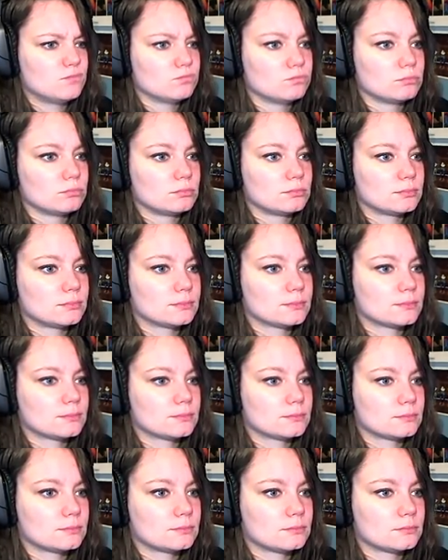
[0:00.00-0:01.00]

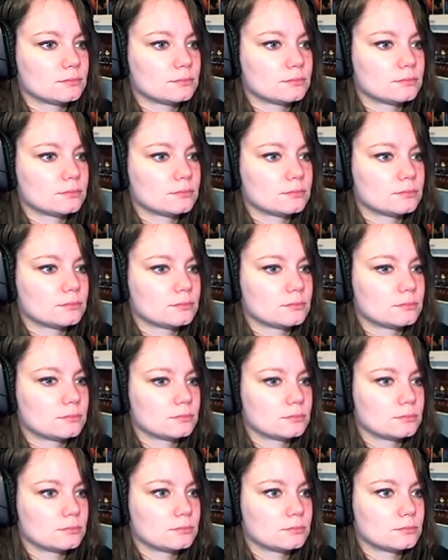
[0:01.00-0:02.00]

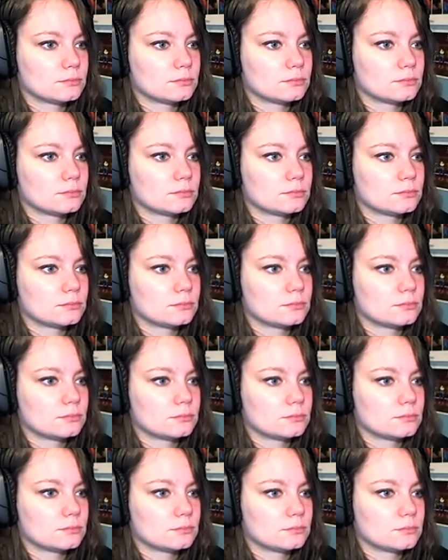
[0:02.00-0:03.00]

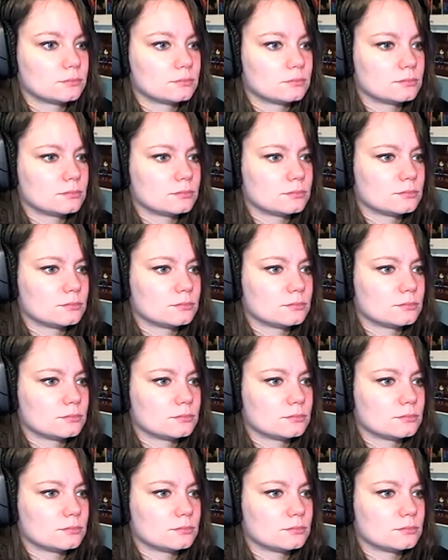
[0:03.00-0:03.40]
Nothing is said.